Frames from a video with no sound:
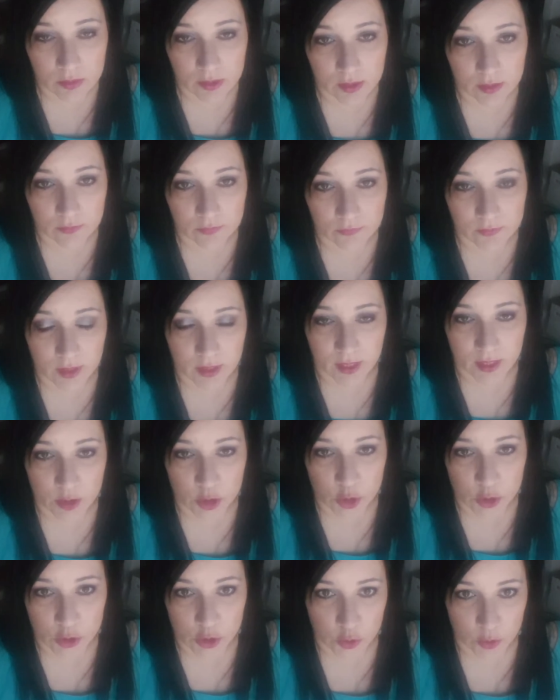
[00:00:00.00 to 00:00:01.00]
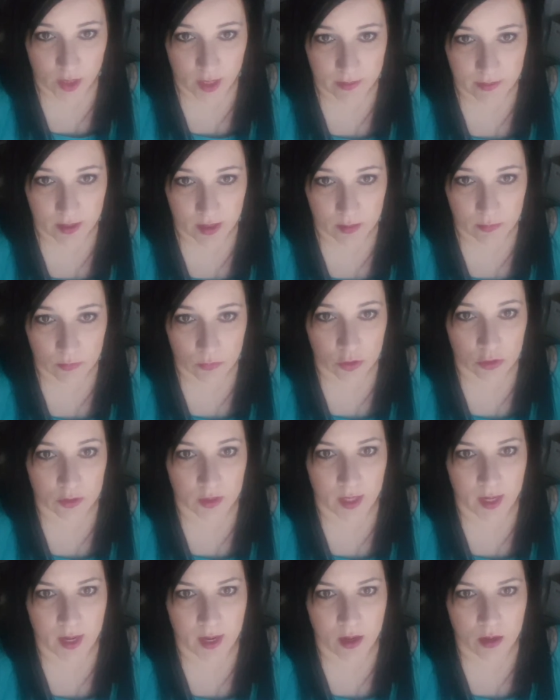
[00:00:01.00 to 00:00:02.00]
if they actually try them or
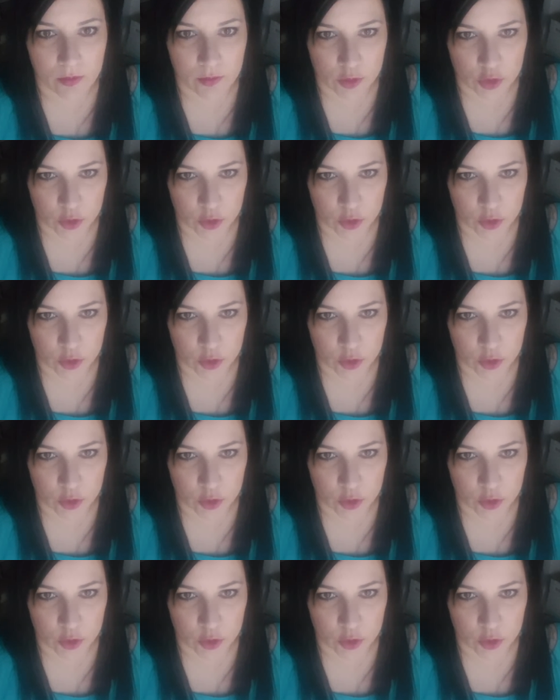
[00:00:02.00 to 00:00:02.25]
how they're